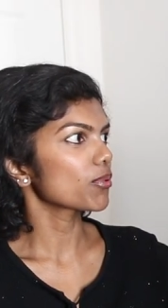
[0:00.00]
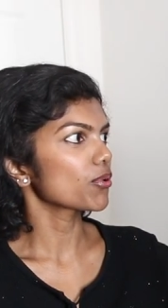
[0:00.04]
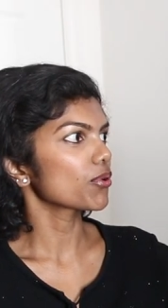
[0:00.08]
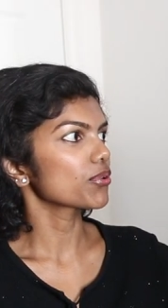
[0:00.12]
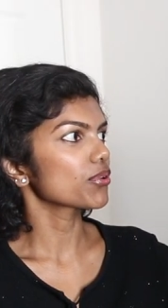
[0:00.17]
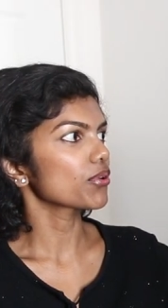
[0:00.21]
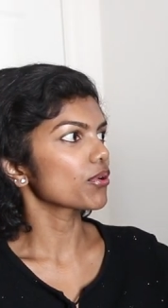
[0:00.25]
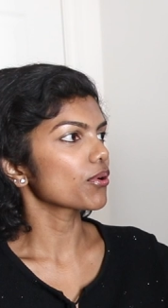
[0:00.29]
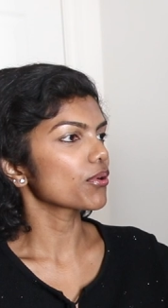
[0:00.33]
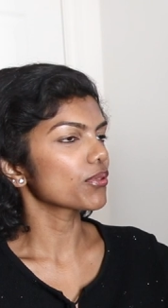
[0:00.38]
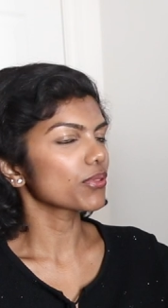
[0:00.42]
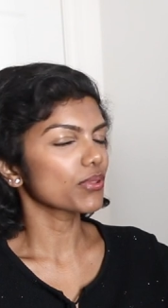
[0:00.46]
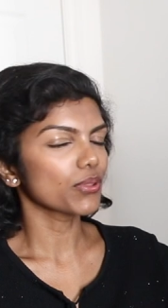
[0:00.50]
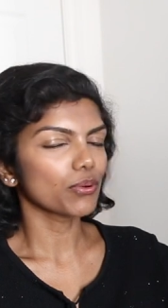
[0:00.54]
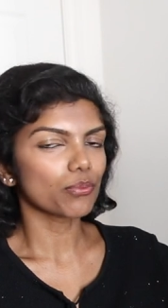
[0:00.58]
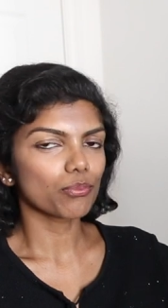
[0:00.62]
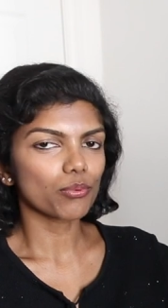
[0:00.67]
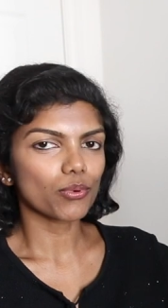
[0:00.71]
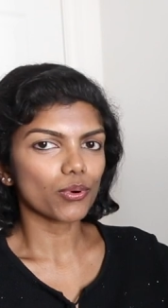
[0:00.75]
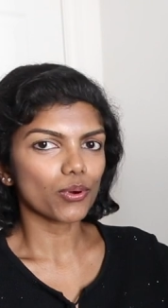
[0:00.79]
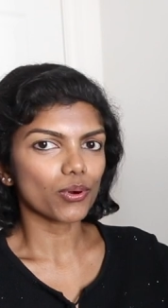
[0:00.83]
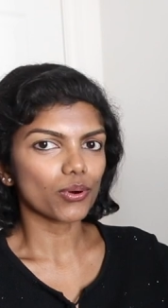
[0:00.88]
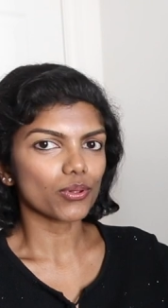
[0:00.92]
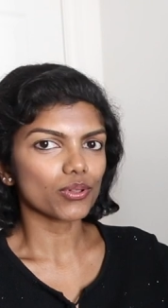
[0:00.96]
board on the
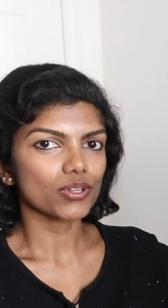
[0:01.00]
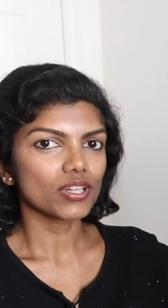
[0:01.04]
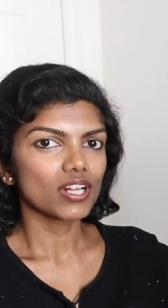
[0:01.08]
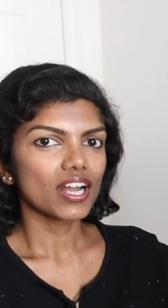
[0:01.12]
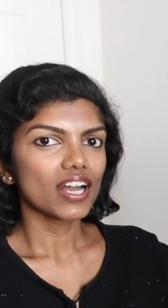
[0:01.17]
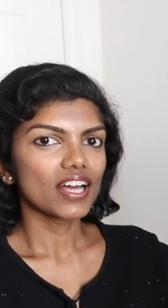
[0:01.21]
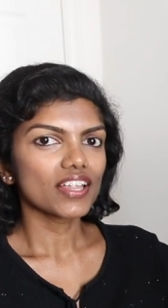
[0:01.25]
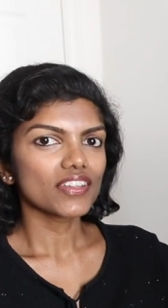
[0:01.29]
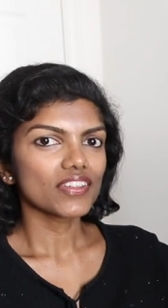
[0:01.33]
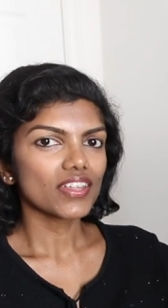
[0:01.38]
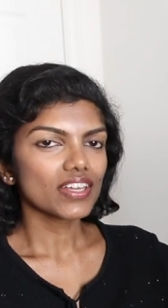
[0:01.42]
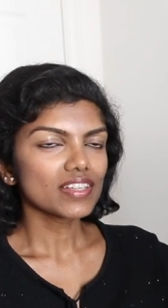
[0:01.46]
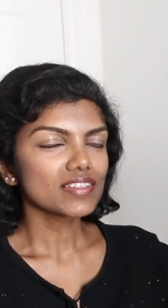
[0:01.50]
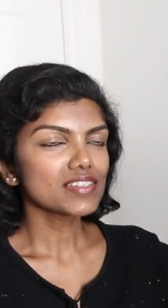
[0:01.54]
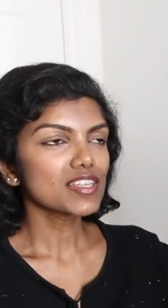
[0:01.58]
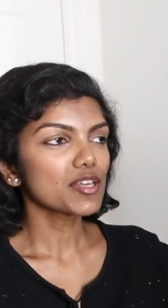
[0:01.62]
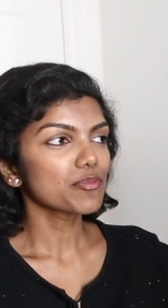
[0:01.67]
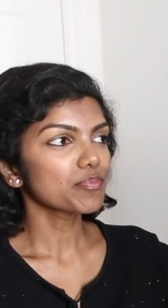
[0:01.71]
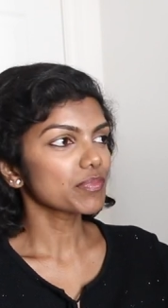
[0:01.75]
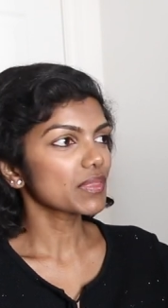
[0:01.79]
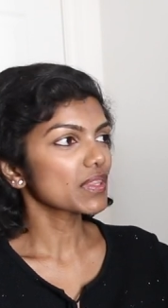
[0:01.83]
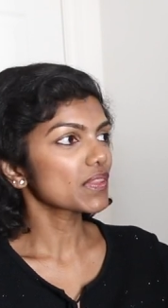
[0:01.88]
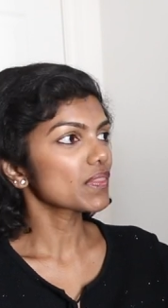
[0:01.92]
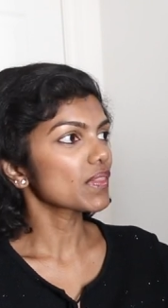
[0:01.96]
wall. That's
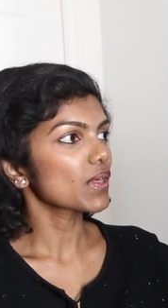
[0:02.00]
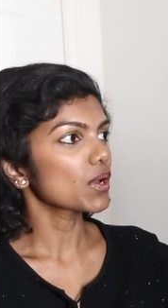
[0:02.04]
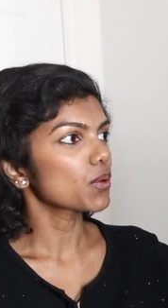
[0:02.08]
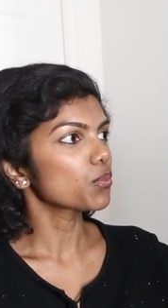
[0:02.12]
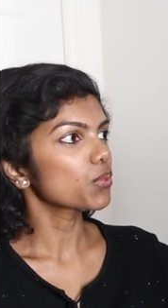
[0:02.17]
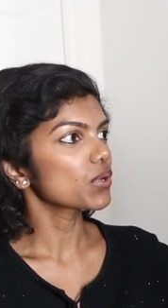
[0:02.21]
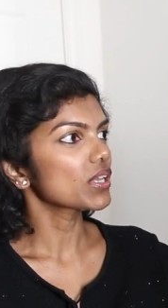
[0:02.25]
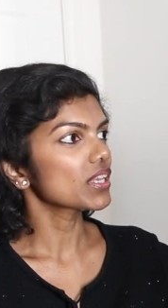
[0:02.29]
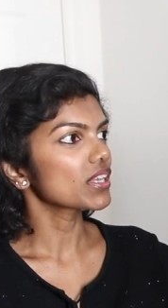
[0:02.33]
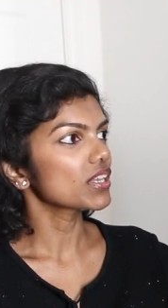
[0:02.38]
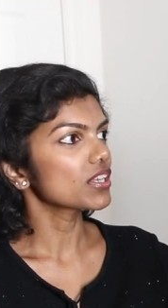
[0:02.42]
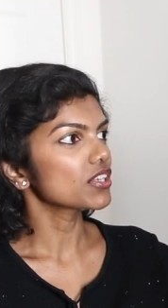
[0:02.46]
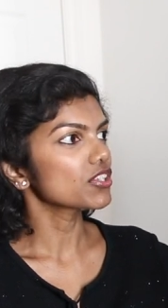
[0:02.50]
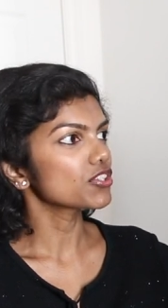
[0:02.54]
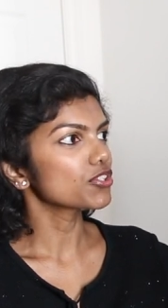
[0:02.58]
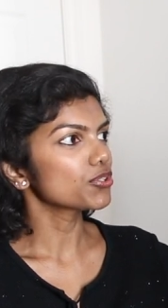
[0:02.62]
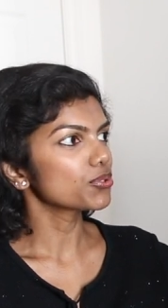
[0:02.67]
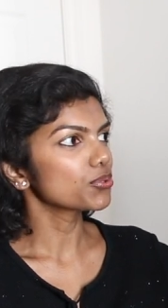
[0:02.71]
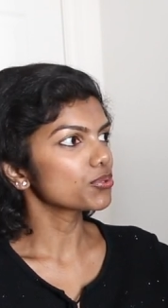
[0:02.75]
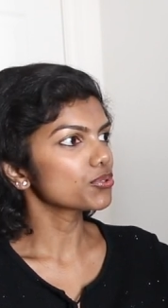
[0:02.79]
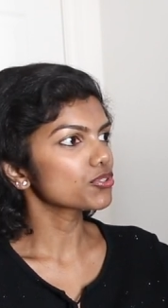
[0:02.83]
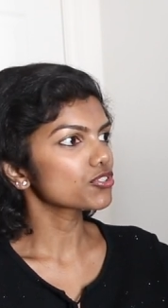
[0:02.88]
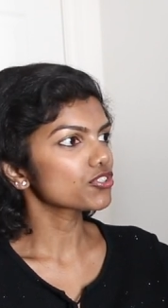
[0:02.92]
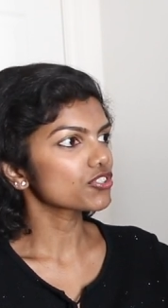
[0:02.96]
something that we
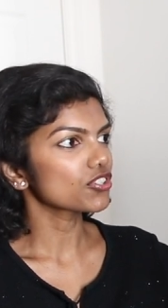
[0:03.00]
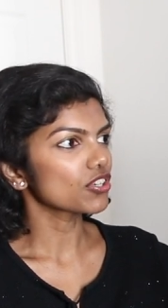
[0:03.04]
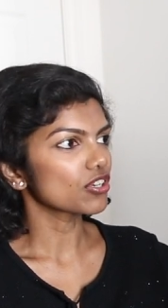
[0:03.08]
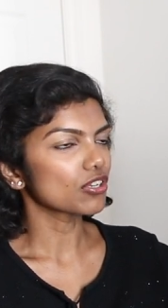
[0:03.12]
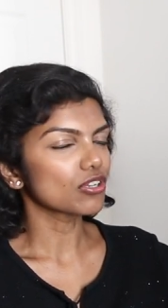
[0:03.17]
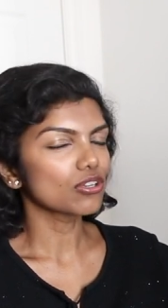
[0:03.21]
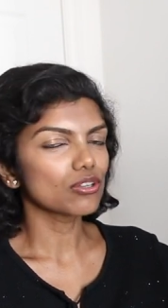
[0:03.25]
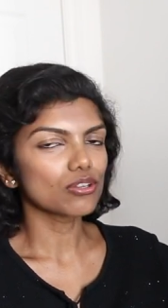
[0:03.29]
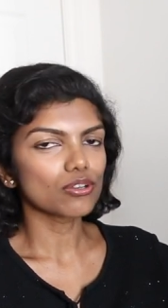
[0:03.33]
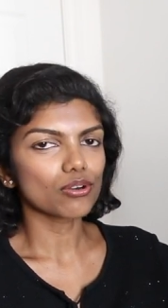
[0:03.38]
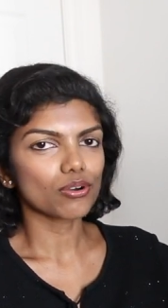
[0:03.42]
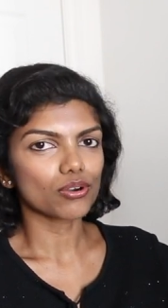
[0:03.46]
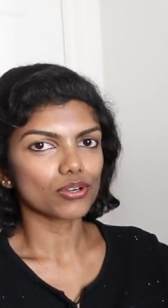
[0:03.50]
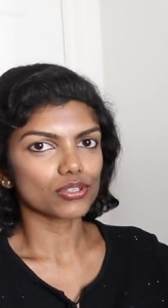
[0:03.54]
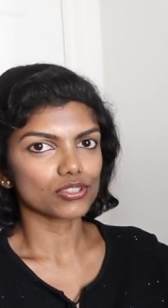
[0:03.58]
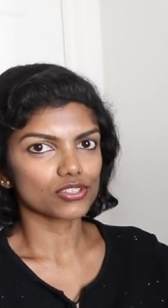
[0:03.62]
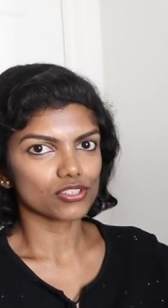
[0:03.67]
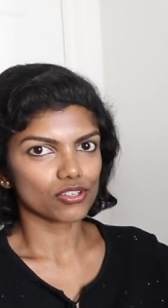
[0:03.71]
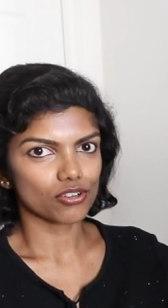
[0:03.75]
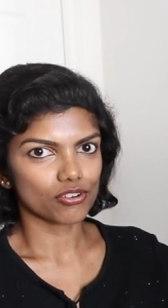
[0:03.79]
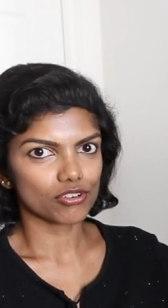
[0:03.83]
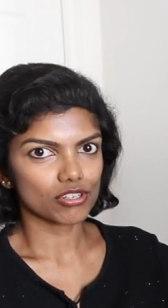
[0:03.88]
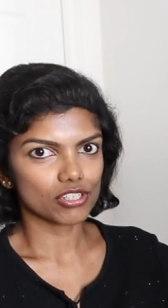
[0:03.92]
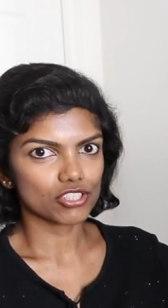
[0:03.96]
used a lot
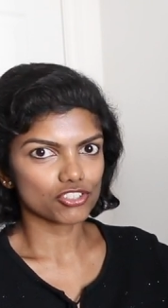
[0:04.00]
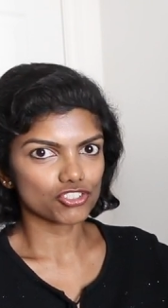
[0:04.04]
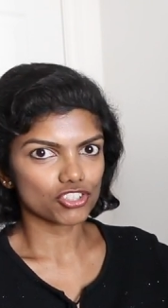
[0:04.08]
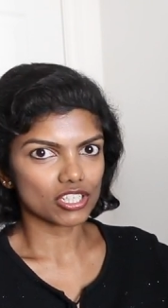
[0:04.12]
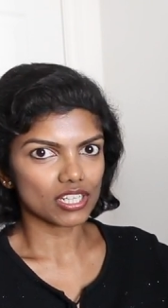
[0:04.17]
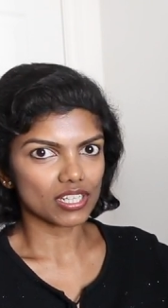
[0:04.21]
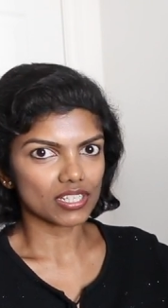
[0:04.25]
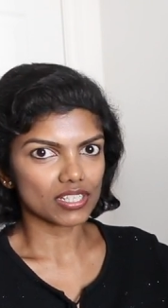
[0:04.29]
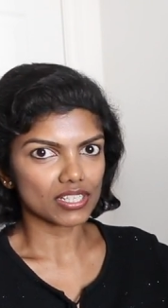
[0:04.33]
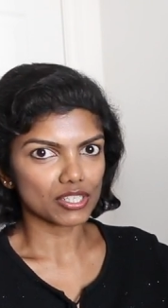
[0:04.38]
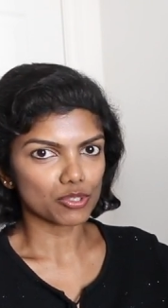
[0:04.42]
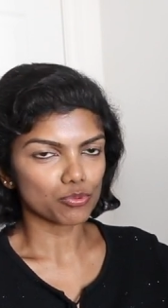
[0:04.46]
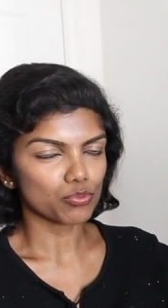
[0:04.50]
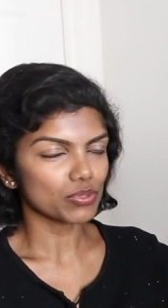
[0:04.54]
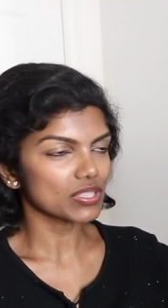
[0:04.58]
originally.